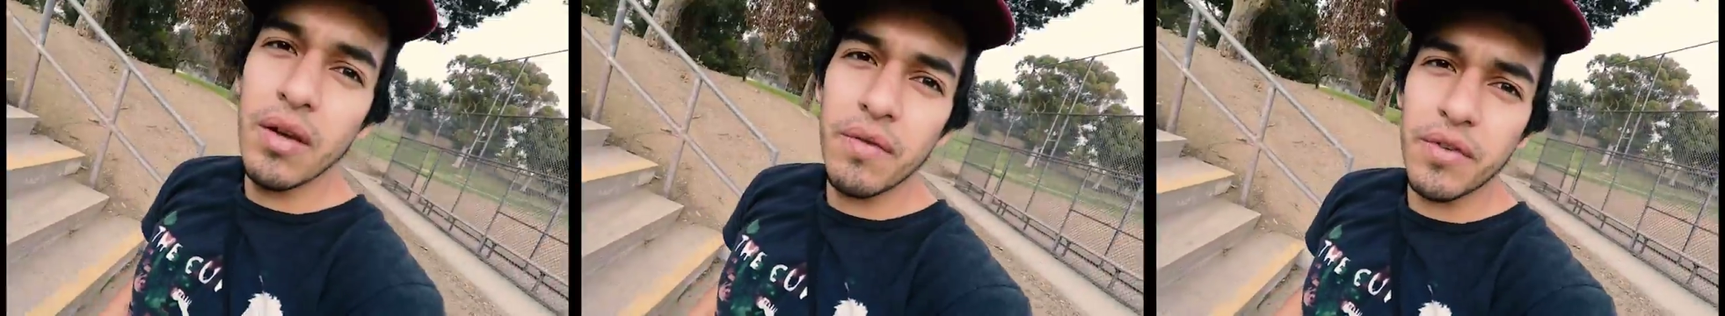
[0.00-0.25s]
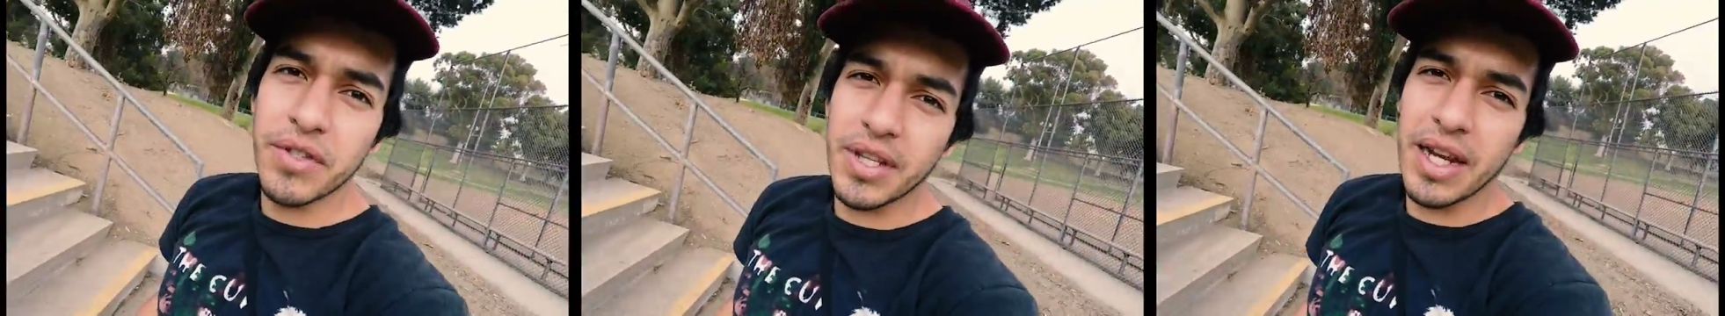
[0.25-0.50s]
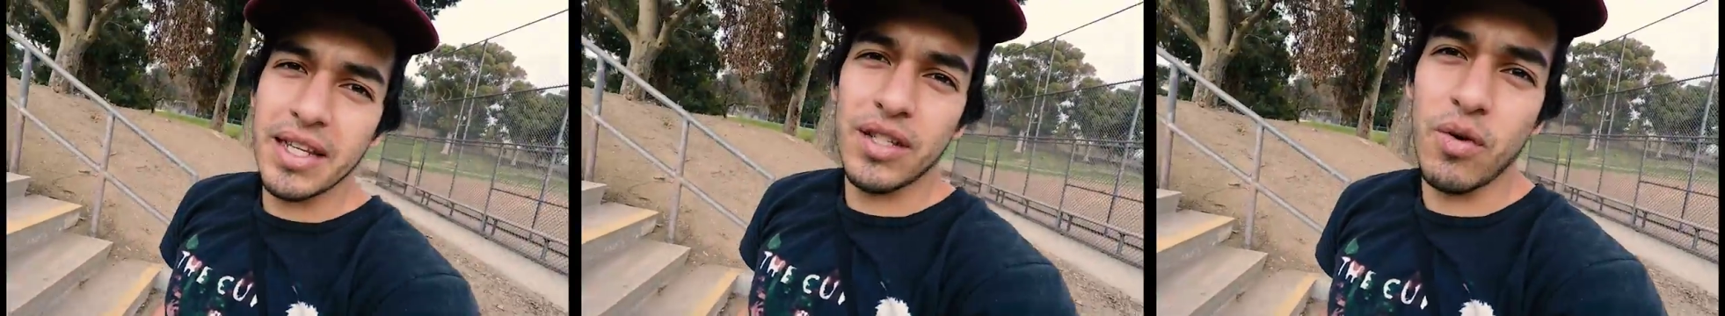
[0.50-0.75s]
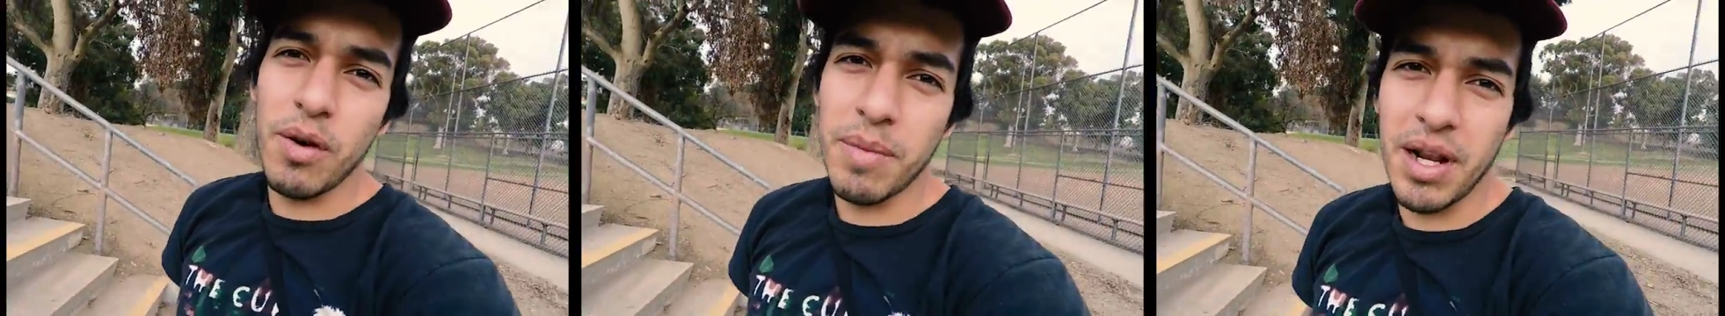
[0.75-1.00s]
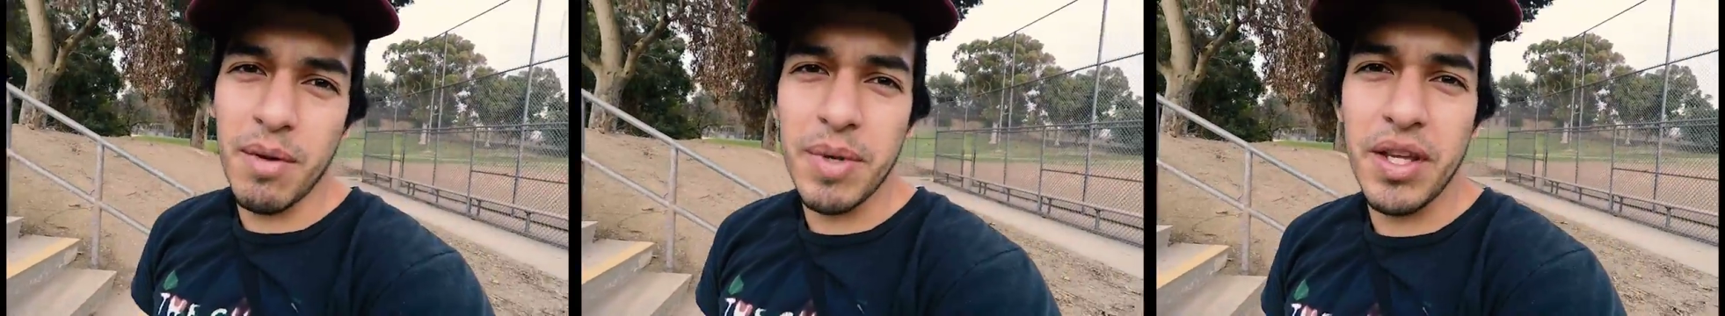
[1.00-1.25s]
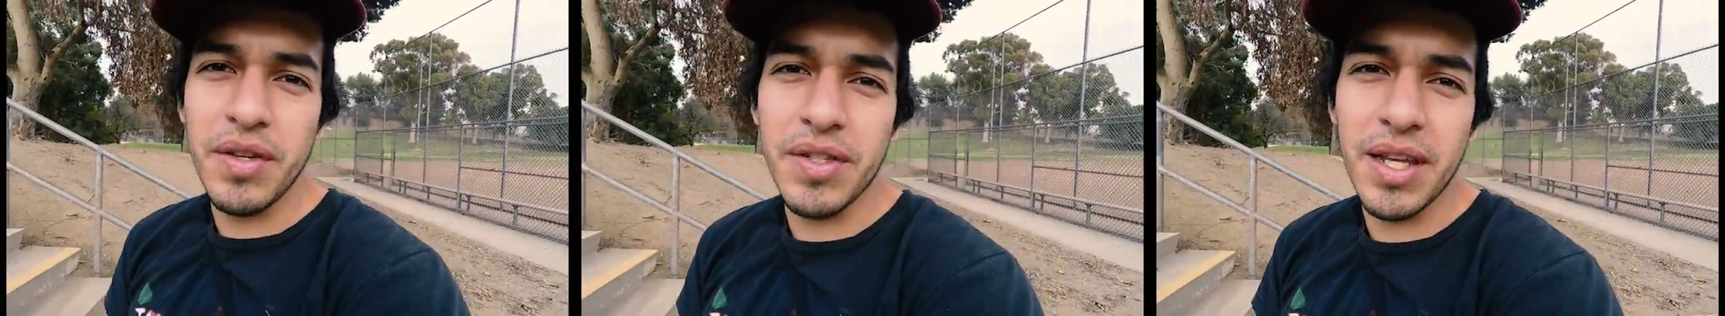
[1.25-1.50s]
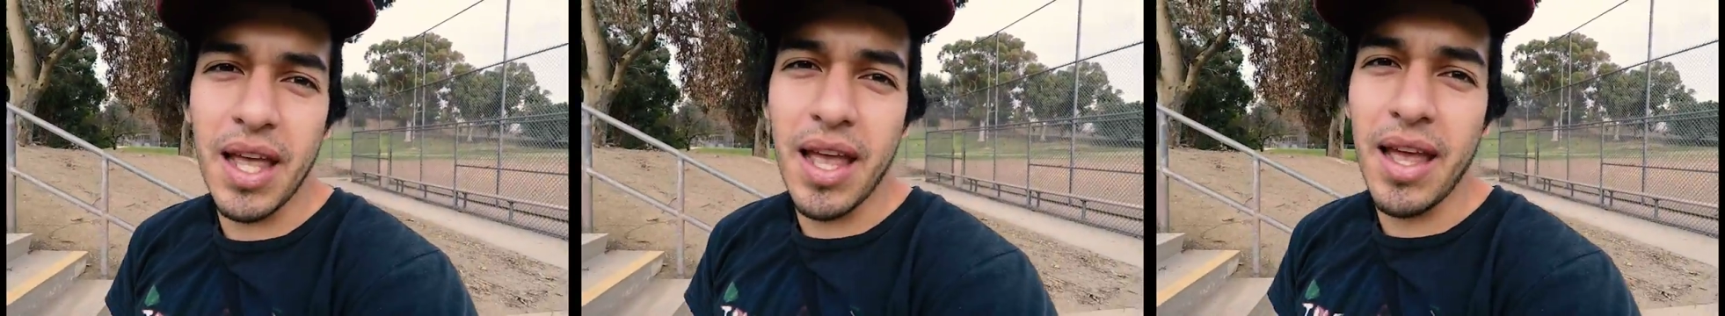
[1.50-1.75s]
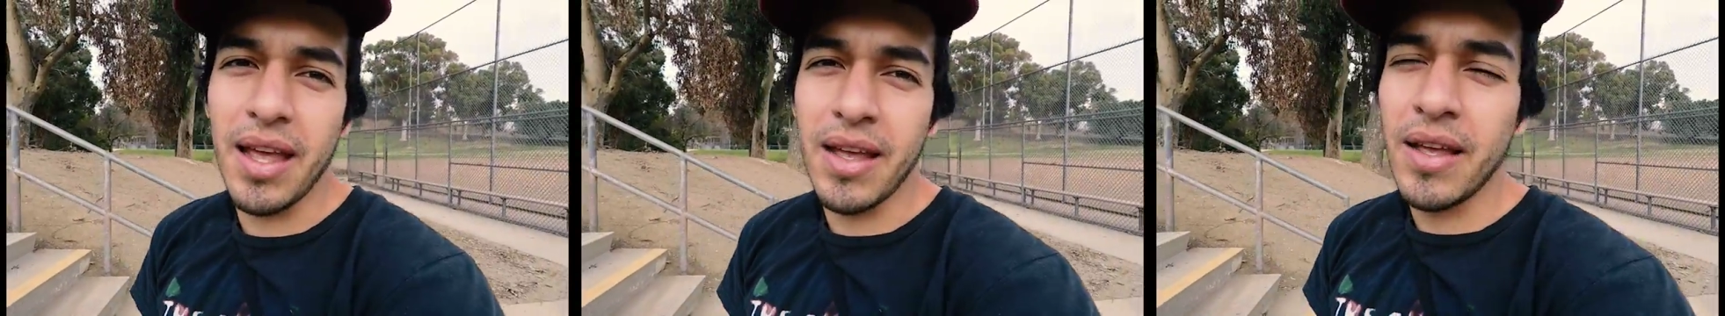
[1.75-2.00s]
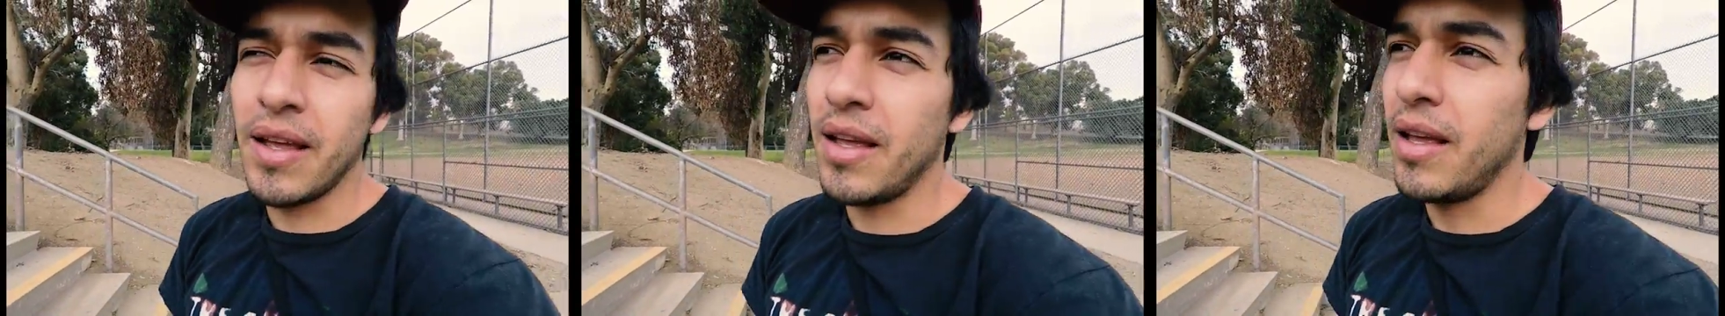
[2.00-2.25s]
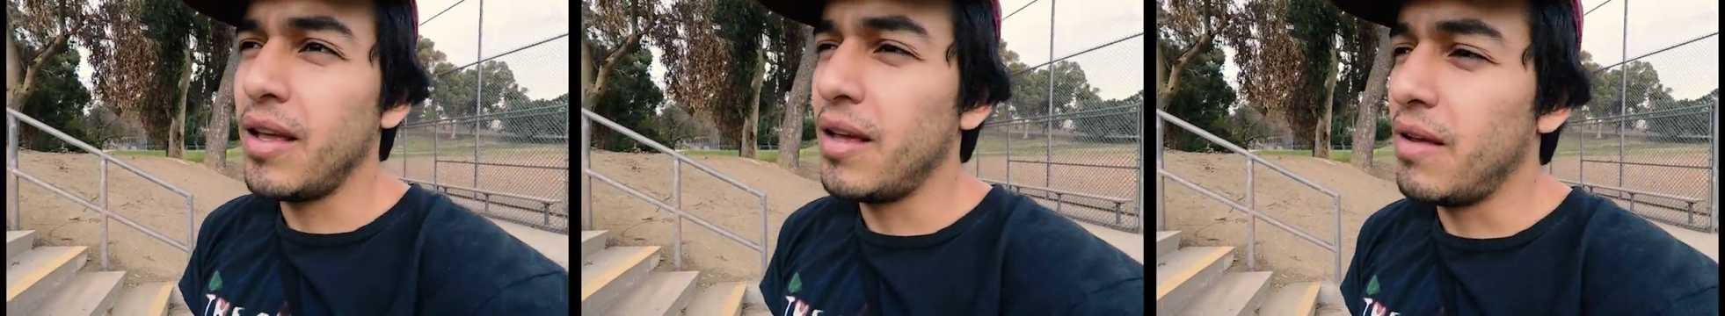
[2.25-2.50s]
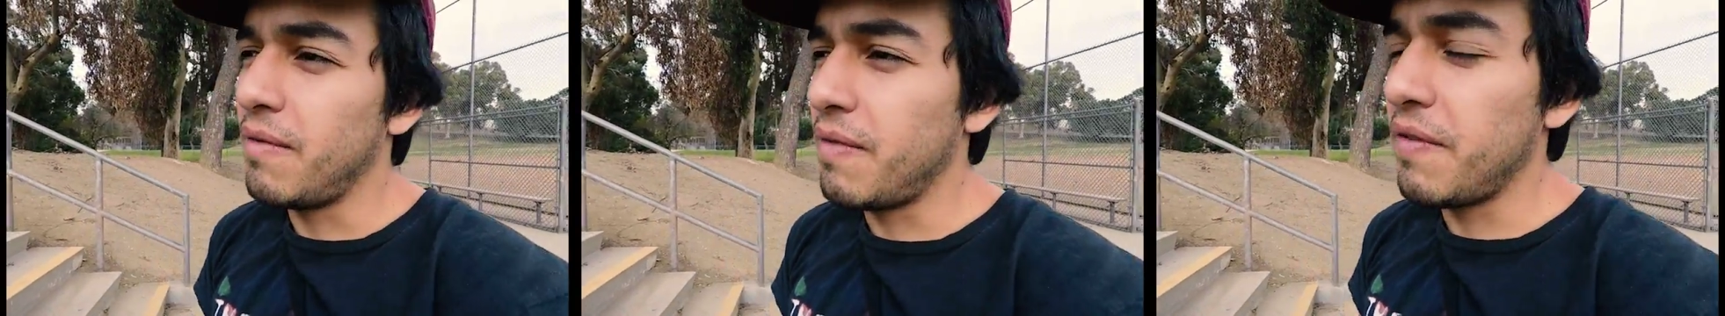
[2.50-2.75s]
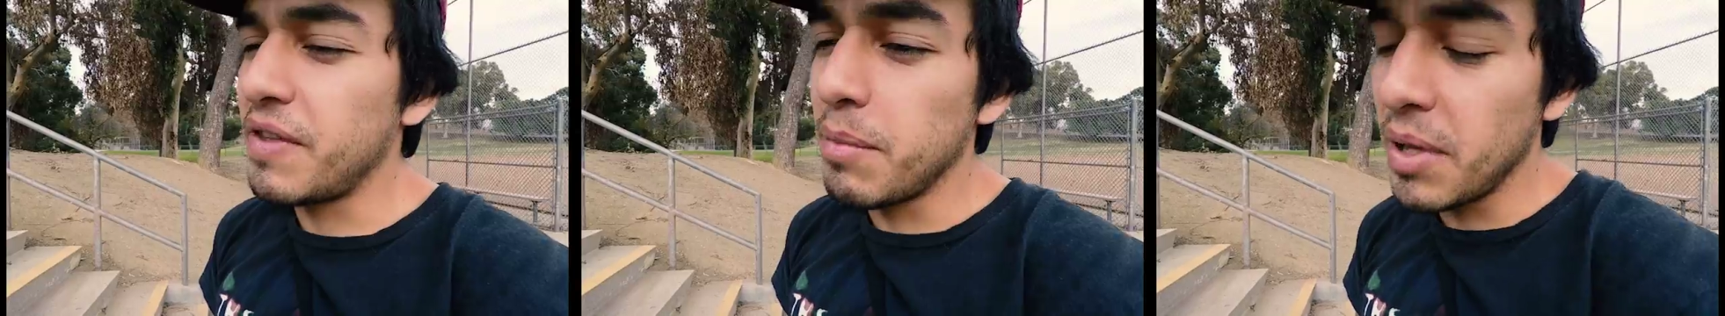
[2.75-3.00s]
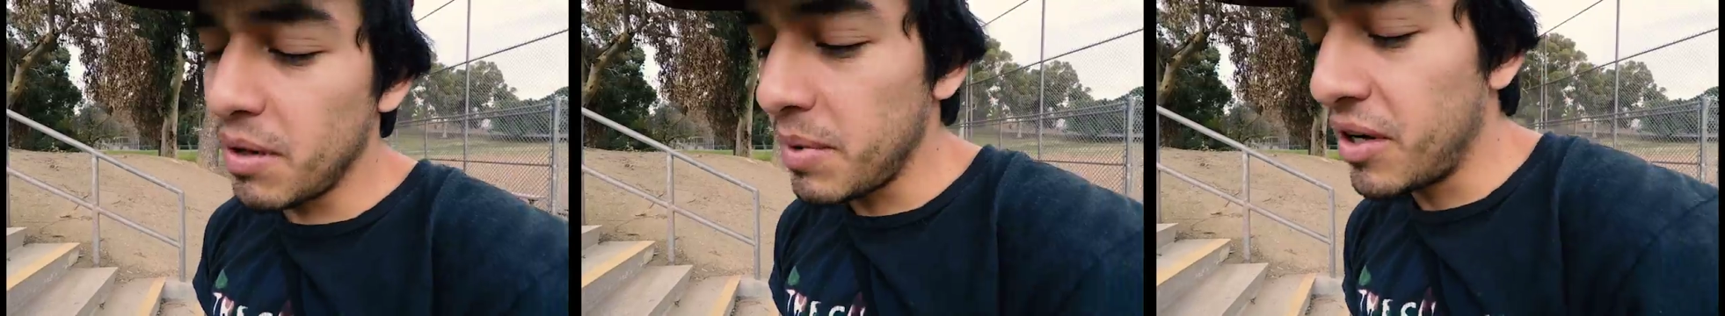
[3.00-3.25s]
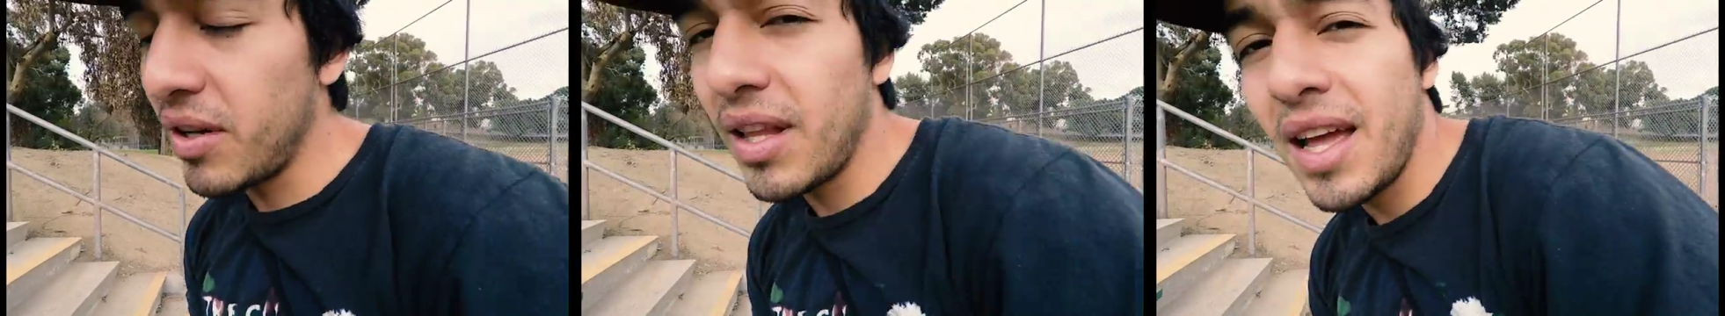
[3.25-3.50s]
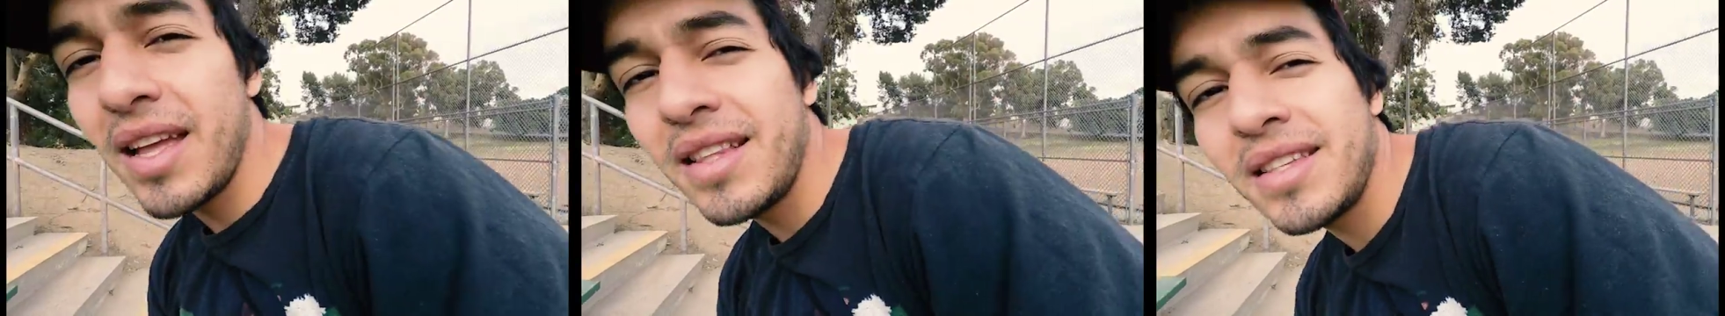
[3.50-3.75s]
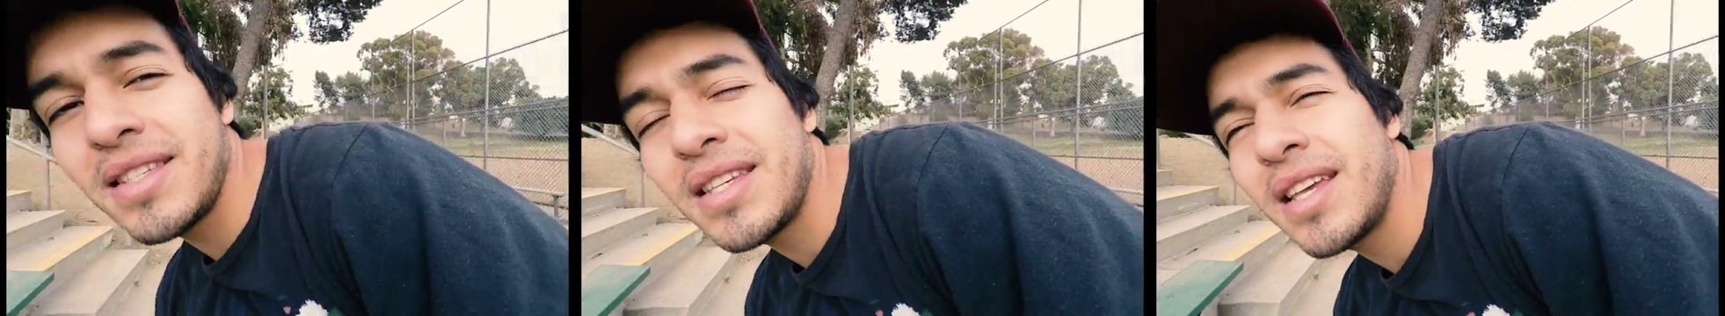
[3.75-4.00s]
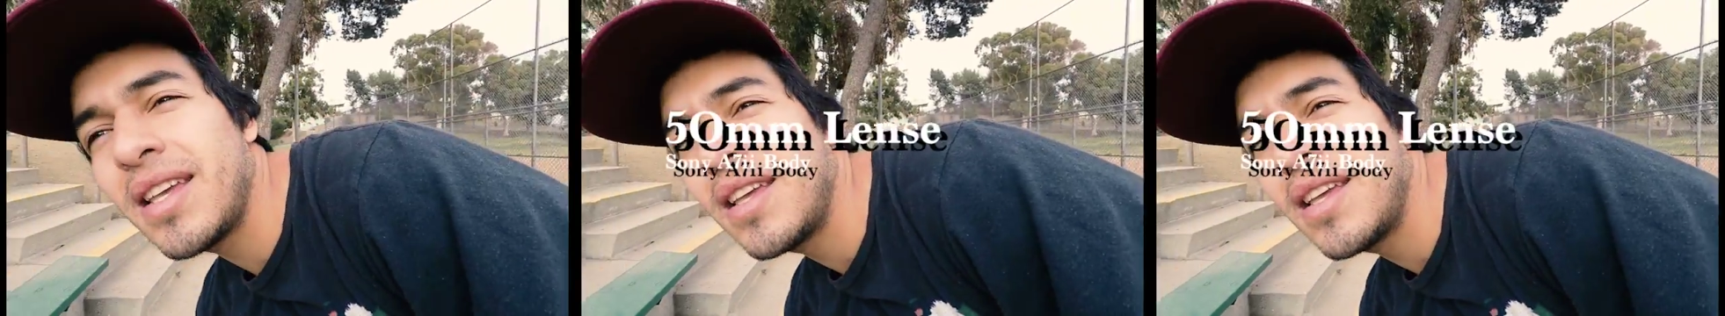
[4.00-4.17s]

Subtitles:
For today's equipment I'll be using a 50mm lens,